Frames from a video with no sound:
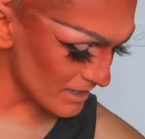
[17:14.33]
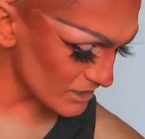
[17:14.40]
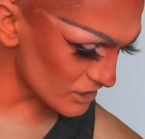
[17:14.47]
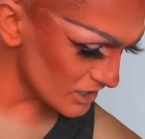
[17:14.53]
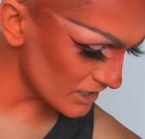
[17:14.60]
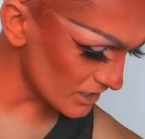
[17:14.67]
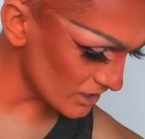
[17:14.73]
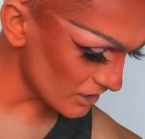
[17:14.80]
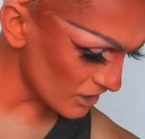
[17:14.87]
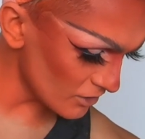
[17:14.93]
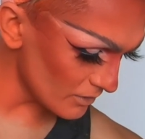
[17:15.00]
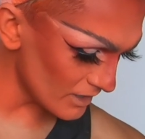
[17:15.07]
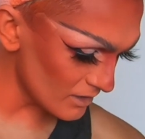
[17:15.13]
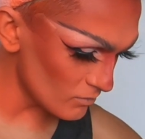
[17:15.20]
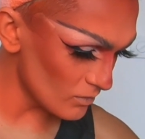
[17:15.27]
actually gonna go
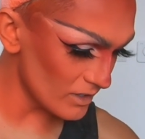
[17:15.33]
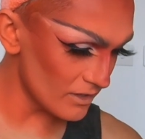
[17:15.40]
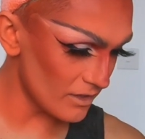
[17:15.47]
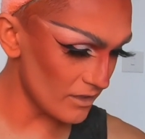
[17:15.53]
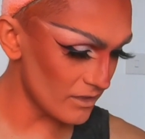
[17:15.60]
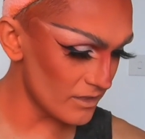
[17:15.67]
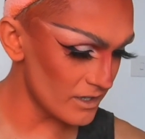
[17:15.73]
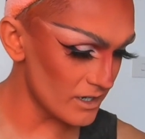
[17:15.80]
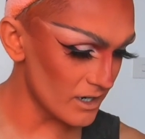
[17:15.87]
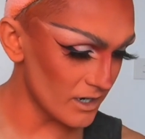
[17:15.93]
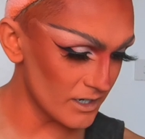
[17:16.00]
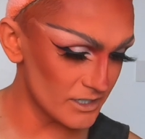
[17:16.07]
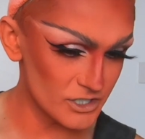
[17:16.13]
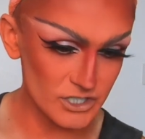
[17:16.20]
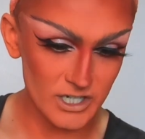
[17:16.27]
in with the
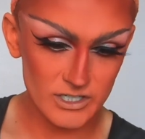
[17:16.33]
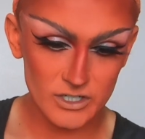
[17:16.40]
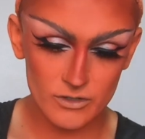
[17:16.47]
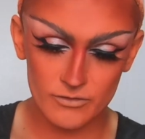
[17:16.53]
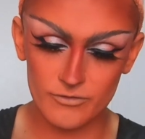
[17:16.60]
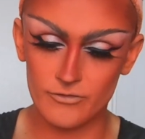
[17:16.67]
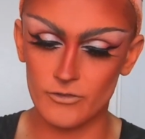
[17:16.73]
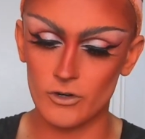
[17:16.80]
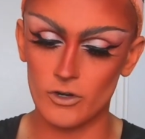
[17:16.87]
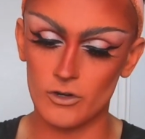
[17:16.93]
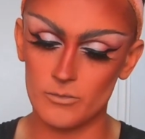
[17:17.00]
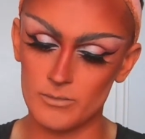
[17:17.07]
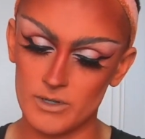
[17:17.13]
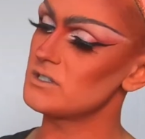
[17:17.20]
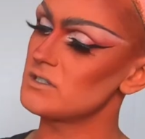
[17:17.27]
eyeshadow
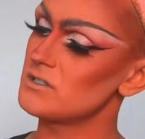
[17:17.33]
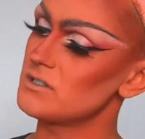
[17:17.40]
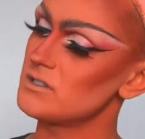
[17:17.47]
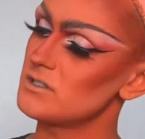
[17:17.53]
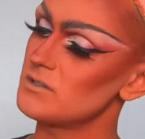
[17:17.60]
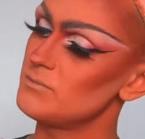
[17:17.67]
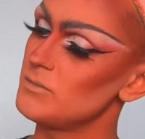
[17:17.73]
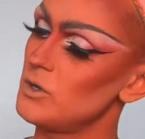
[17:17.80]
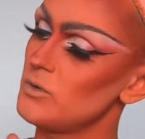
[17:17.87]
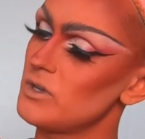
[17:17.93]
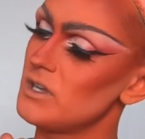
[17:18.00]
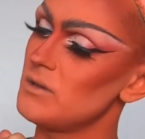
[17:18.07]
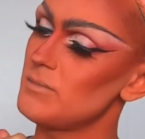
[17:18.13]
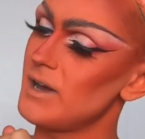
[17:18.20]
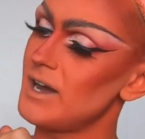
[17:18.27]
from
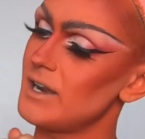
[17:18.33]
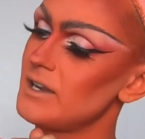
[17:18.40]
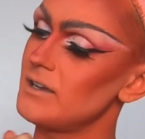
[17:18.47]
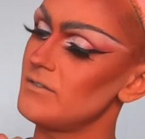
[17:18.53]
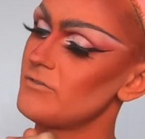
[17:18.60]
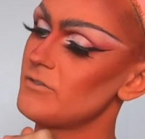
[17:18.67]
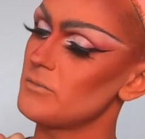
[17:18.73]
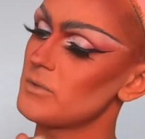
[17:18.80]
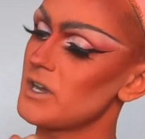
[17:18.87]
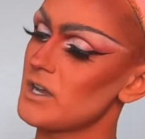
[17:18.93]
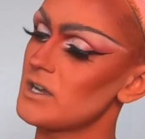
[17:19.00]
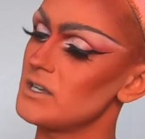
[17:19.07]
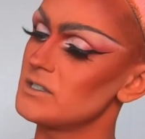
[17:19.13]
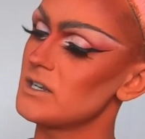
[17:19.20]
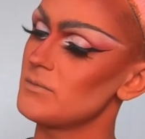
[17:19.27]
Smoky palette from
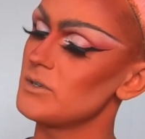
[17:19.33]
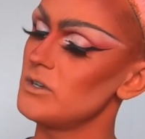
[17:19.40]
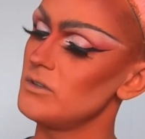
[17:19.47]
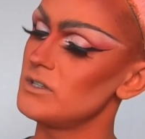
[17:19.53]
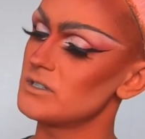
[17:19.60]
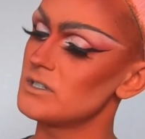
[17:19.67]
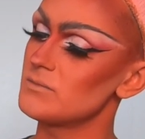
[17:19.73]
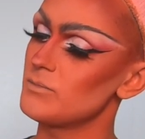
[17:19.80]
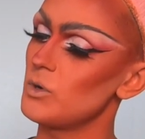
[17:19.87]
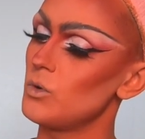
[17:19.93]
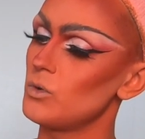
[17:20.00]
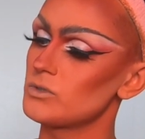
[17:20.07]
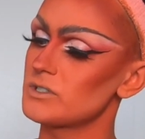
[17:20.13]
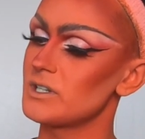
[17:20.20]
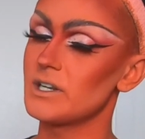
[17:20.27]
KKW. This is
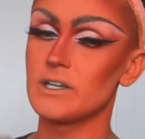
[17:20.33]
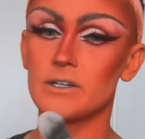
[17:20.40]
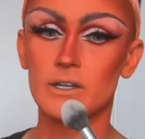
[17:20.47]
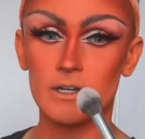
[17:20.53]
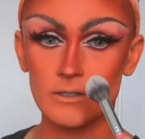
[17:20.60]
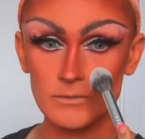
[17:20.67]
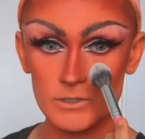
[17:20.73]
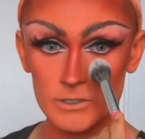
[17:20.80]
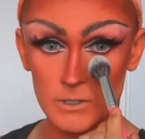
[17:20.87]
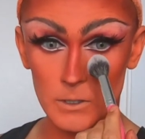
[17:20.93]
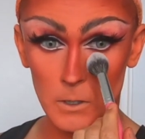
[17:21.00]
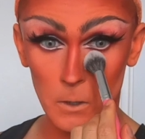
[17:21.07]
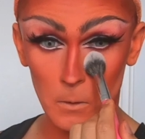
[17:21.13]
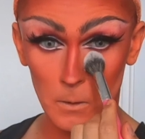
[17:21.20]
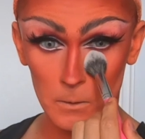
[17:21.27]
Porcelain, and I'm just gonna
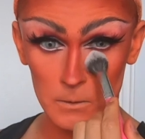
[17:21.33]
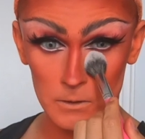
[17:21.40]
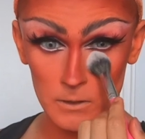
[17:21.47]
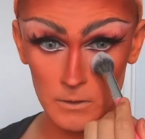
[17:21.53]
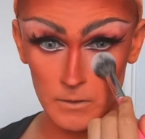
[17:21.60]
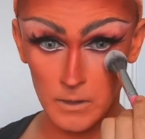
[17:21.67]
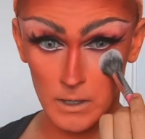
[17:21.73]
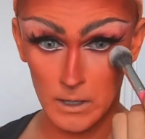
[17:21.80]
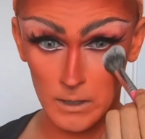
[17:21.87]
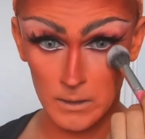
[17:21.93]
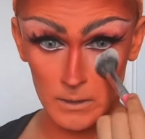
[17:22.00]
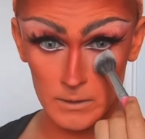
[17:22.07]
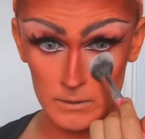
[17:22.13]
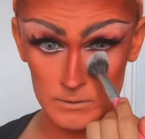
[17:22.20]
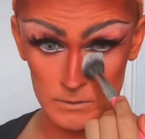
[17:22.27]
go underneath the
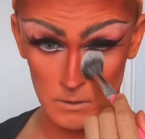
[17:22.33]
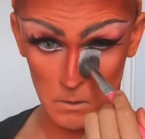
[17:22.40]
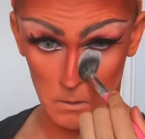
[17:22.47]
eyes.